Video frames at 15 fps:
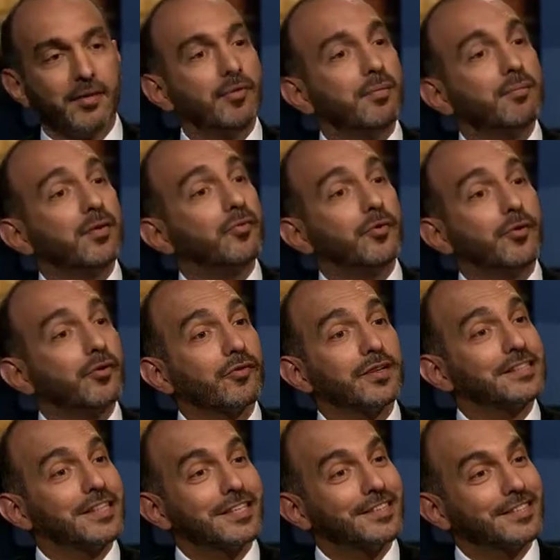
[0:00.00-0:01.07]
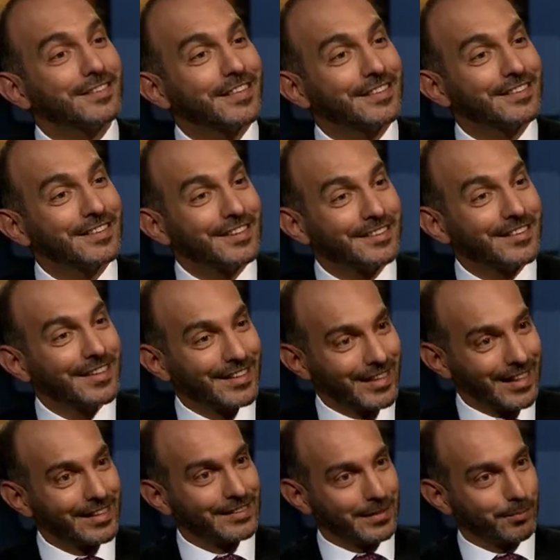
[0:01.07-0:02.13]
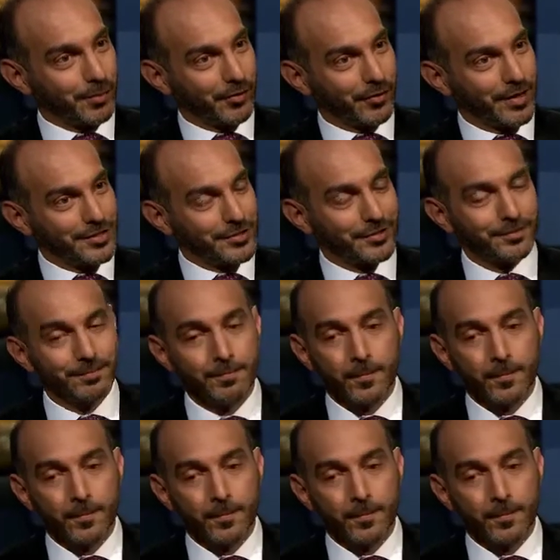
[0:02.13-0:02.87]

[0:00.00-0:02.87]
even before physicians existed as a profession.